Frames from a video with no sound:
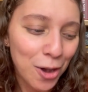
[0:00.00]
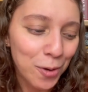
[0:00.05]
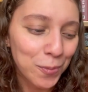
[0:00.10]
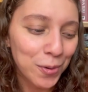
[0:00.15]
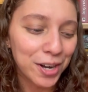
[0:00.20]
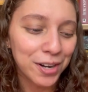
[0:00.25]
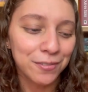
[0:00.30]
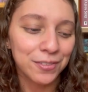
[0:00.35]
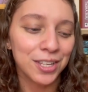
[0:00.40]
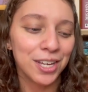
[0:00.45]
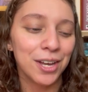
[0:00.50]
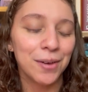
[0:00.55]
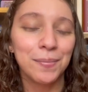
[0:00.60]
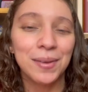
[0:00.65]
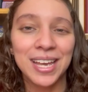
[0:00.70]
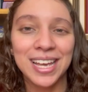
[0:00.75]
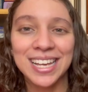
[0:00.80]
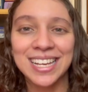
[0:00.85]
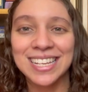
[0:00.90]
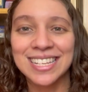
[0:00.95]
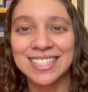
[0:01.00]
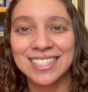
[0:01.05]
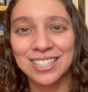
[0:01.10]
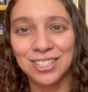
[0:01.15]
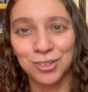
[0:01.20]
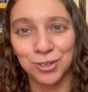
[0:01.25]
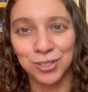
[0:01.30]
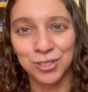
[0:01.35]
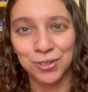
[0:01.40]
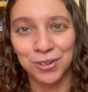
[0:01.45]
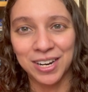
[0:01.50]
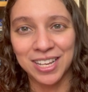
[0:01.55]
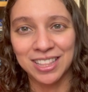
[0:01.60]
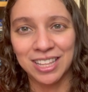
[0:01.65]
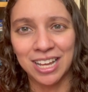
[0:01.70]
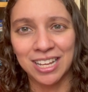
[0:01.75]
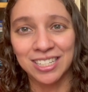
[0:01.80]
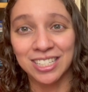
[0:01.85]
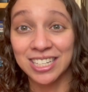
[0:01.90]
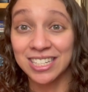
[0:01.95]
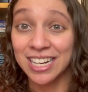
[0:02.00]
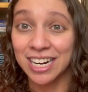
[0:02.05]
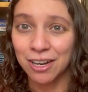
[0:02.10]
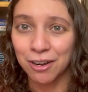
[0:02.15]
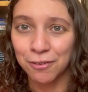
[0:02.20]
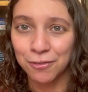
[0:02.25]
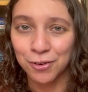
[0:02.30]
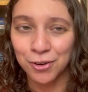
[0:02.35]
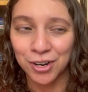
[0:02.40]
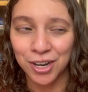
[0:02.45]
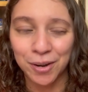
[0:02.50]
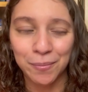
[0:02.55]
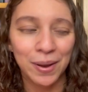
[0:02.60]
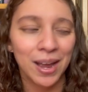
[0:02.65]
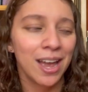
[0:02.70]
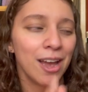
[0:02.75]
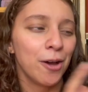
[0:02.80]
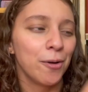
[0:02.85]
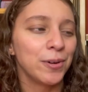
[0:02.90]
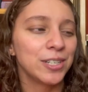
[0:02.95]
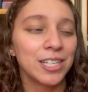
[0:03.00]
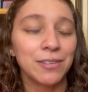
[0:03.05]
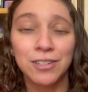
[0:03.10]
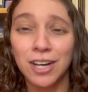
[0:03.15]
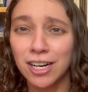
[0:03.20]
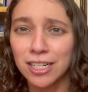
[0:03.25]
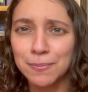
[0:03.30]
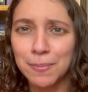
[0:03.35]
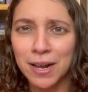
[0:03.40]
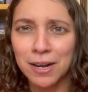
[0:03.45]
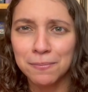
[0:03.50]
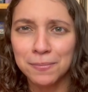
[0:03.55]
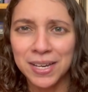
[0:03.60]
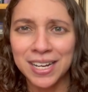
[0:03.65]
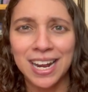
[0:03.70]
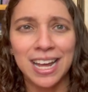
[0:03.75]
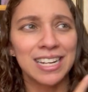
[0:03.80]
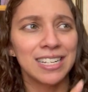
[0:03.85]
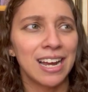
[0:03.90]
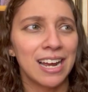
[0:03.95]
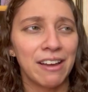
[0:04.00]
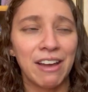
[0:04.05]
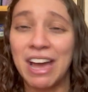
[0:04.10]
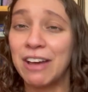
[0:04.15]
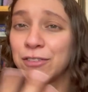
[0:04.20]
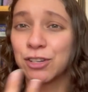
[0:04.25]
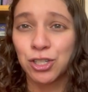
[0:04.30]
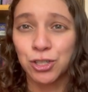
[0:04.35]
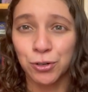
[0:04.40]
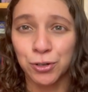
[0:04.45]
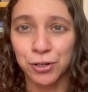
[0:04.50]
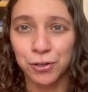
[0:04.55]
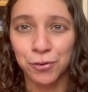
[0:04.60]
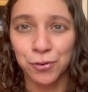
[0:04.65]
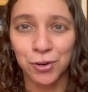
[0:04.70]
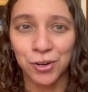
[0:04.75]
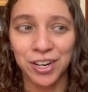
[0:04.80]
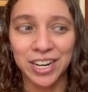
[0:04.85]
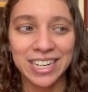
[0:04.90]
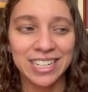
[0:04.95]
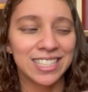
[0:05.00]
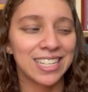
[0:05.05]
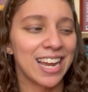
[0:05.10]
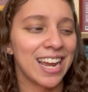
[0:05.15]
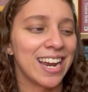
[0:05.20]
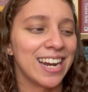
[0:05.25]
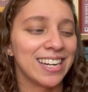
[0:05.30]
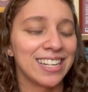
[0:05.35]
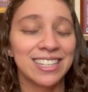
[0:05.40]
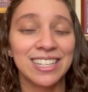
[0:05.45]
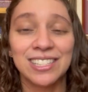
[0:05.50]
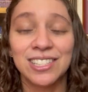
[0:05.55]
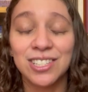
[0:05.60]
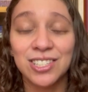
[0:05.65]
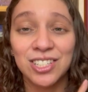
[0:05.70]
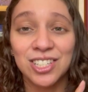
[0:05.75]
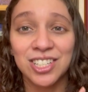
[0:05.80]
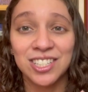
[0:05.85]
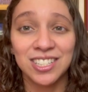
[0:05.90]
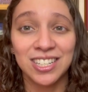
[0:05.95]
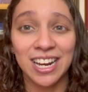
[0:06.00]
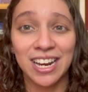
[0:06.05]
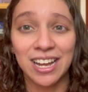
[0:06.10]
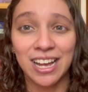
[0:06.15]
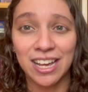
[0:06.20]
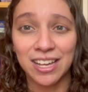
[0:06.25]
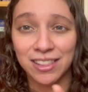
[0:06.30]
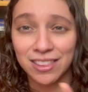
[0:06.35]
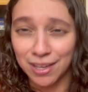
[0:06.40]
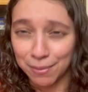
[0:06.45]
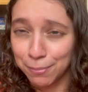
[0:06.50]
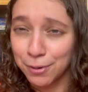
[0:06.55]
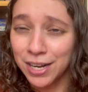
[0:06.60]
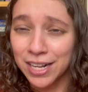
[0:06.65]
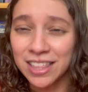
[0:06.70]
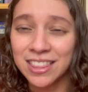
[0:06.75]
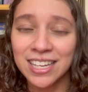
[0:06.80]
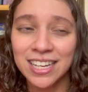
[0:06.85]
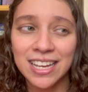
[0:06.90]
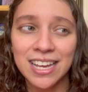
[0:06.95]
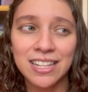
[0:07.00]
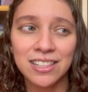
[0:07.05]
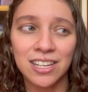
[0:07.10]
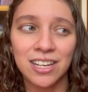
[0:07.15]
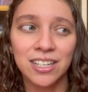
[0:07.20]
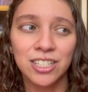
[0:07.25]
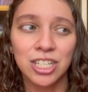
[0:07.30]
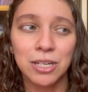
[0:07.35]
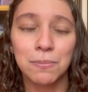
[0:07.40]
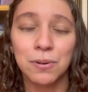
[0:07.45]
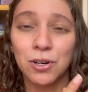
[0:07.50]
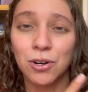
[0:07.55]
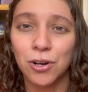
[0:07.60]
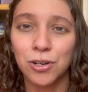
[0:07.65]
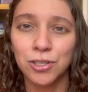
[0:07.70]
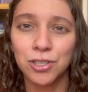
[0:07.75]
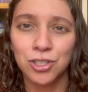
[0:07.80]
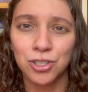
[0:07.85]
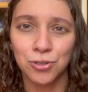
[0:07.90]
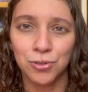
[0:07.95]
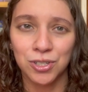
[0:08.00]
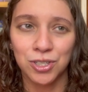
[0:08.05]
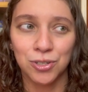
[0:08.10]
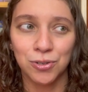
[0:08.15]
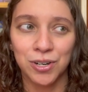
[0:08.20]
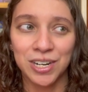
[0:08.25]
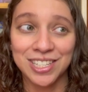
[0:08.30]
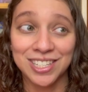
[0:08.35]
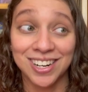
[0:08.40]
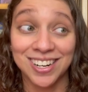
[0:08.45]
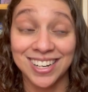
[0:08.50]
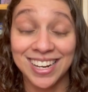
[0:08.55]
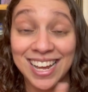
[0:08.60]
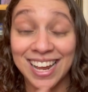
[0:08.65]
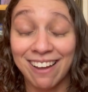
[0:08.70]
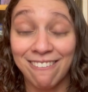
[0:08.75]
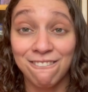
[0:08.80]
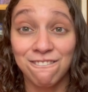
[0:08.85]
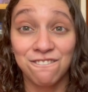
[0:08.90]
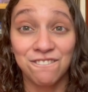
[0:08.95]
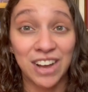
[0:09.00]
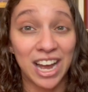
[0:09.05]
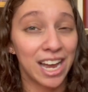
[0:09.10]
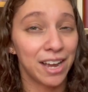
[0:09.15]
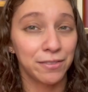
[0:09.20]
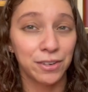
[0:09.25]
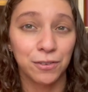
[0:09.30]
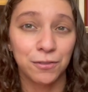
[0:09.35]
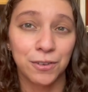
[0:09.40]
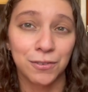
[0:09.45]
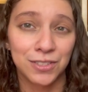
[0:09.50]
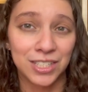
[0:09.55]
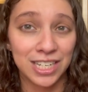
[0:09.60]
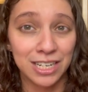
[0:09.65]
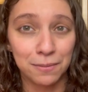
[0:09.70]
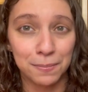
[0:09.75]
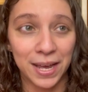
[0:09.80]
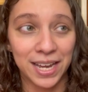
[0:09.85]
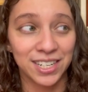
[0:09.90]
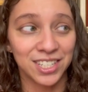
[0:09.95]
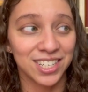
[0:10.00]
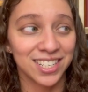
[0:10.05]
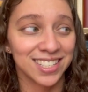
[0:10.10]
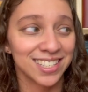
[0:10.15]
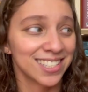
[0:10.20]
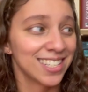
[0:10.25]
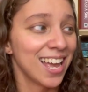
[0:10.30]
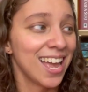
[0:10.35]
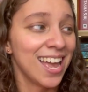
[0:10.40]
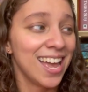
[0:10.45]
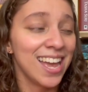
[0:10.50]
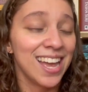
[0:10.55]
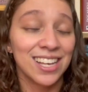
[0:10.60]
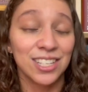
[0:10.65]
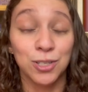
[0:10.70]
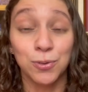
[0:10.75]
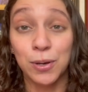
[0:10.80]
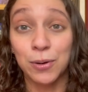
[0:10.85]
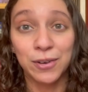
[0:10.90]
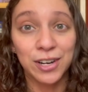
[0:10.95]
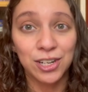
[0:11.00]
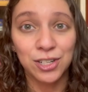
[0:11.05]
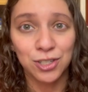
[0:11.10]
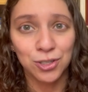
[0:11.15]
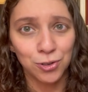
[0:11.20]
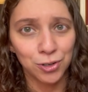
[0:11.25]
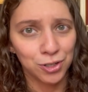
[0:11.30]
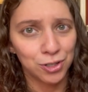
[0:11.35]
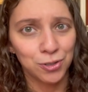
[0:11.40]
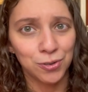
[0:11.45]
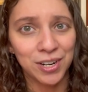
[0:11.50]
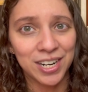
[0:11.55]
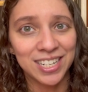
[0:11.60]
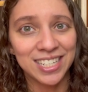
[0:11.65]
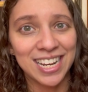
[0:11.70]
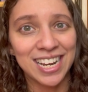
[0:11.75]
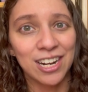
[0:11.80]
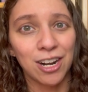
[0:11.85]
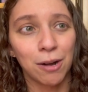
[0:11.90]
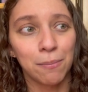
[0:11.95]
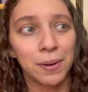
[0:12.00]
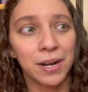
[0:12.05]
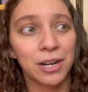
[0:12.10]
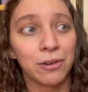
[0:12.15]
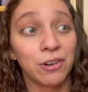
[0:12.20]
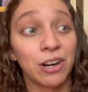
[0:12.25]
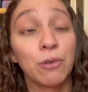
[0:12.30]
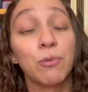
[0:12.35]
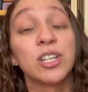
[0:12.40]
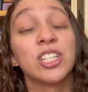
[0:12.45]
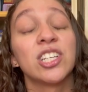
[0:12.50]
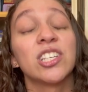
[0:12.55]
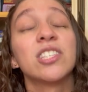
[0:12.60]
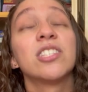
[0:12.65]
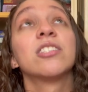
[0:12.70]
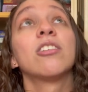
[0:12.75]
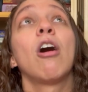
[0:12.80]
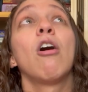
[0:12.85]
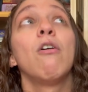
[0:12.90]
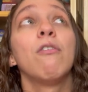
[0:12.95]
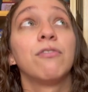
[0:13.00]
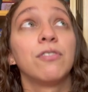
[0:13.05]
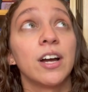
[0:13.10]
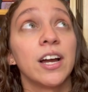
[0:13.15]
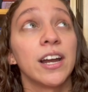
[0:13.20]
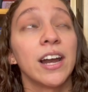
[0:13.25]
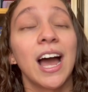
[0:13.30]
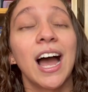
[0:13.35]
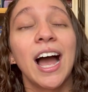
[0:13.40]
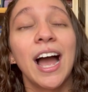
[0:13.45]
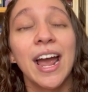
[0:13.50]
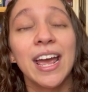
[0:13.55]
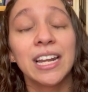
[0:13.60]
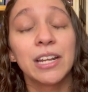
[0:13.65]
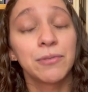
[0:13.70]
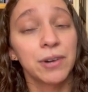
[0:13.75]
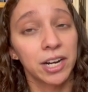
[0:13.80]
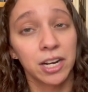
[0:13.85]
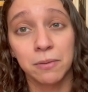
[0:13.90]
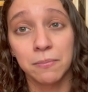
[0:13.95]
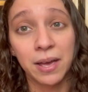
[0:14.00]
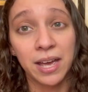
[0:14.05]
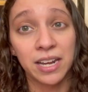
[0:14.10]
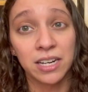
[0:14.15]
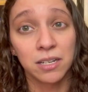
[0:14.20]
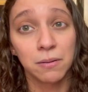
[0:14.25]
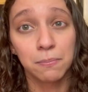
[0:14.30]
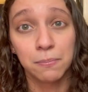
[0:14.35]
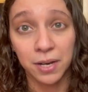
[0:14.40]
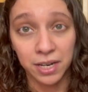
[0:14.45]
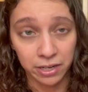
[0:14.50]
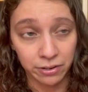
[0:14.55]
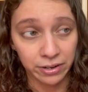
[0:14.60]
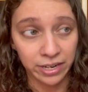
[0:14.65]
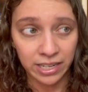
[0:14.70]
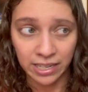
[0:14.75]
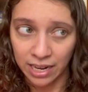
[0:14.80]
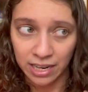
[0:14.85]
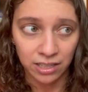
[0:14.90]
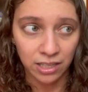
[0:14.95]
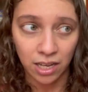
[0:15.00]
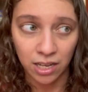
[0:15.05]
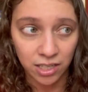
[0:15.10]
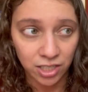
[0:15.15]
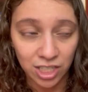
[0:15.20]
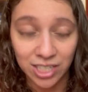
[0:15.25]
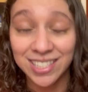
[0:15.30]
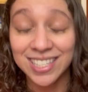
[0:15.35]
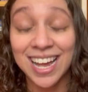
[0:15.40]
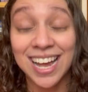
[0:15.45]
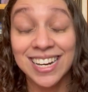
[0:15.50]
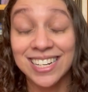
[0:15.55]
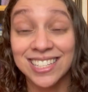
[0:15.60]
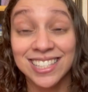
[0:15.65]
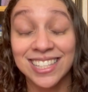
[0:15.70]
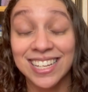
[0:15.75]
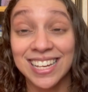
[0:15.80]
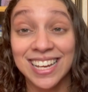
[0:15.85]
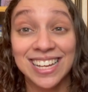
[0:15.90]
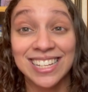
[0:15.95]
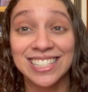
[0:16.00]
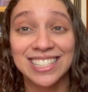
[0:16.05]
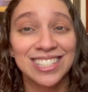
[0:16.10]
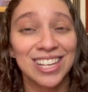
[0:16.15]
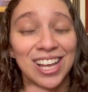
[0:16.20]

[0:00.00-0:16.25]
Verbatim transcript: One of them is the short story anthology Terraform, which I've talked about a bit. I, I have a short for it, and this is just a, a pretty thick anthology, but all the short stories are like 5 to 15 pages. So we read a short story a day in our buddy read, which is so fun. Highly recommend buddy reading anthologies. I just think it's